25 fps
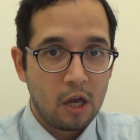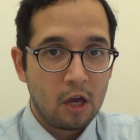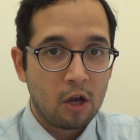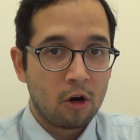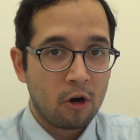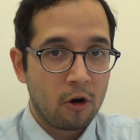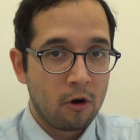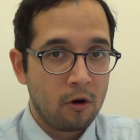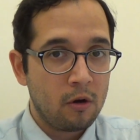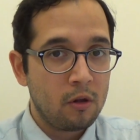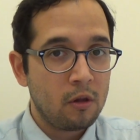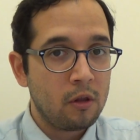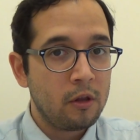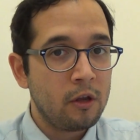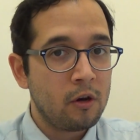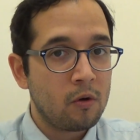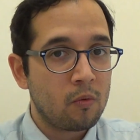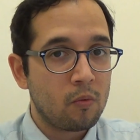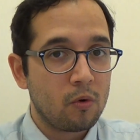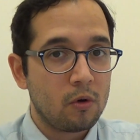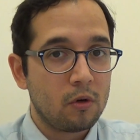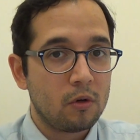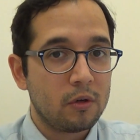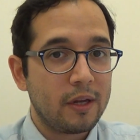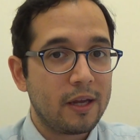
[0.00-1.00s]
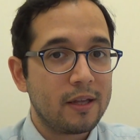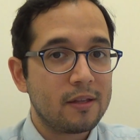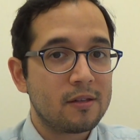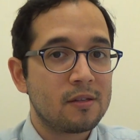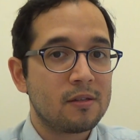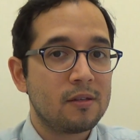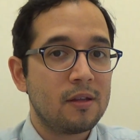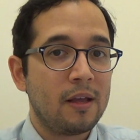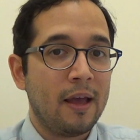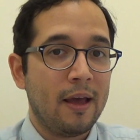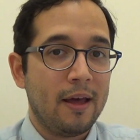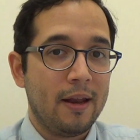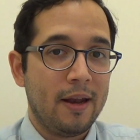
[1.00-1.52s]
currently enrolled at
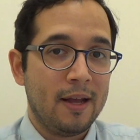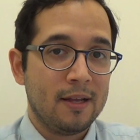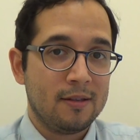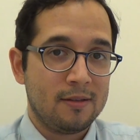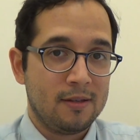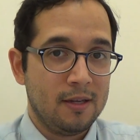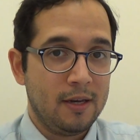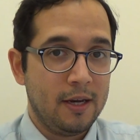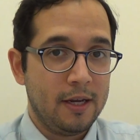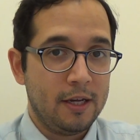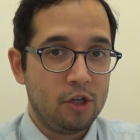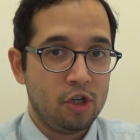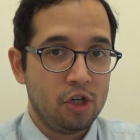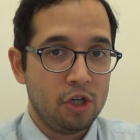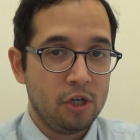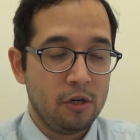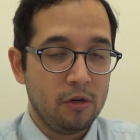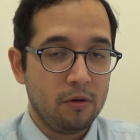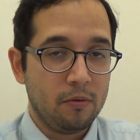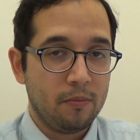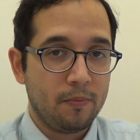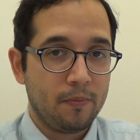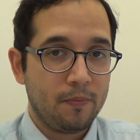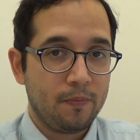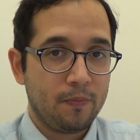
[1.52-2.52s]
SNHU.